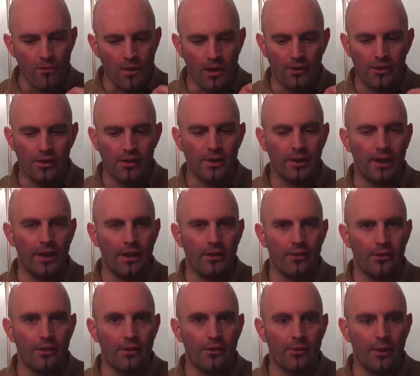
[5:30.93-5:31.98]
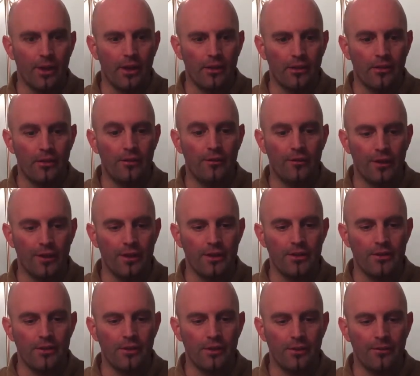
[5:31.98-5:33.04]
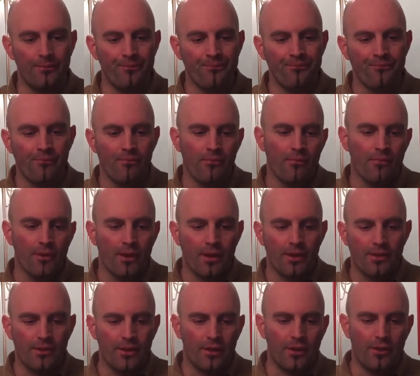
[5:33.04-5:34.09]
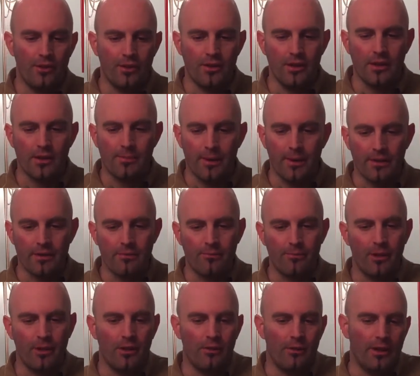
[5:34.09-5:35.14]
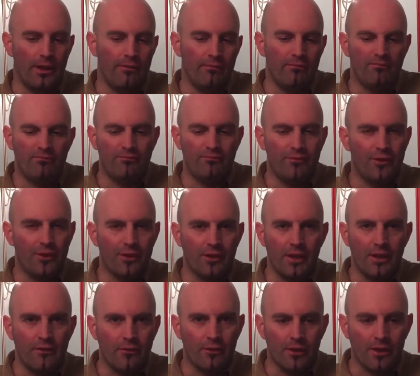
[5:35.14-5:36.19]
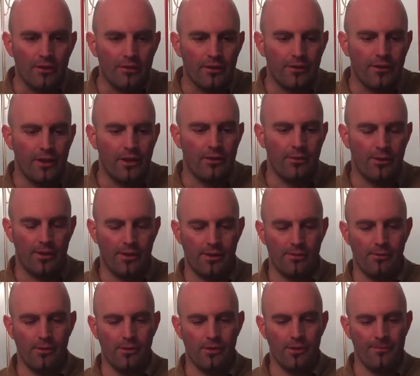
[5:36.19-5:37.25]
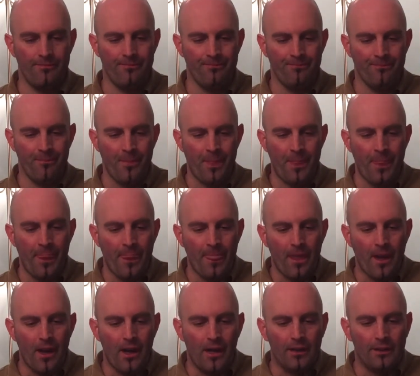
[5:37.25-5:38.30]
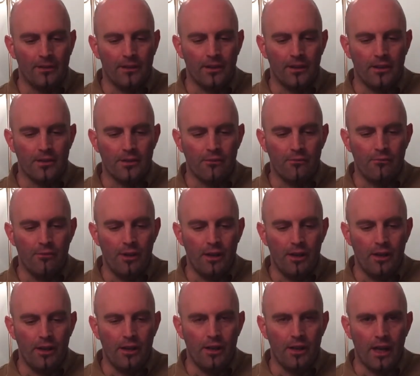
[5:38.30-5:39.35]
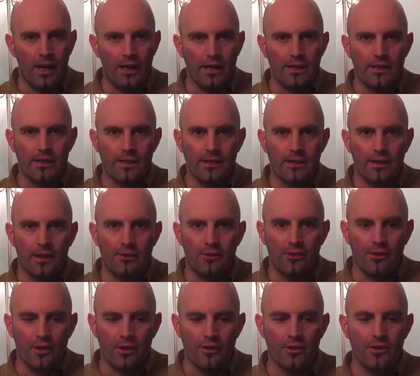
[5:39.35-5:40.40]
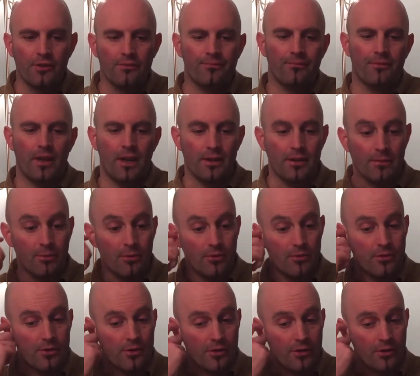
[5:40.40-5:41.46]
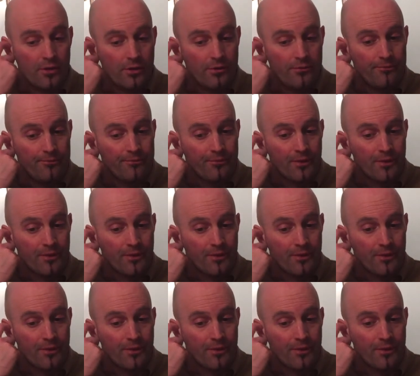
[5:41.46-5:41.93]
and just linger as well. A good finish to it. It's not a hugely expensive bottle of wine, 13, 14, 15 quid I suppose. And it's a really nice introduction, I suppose, to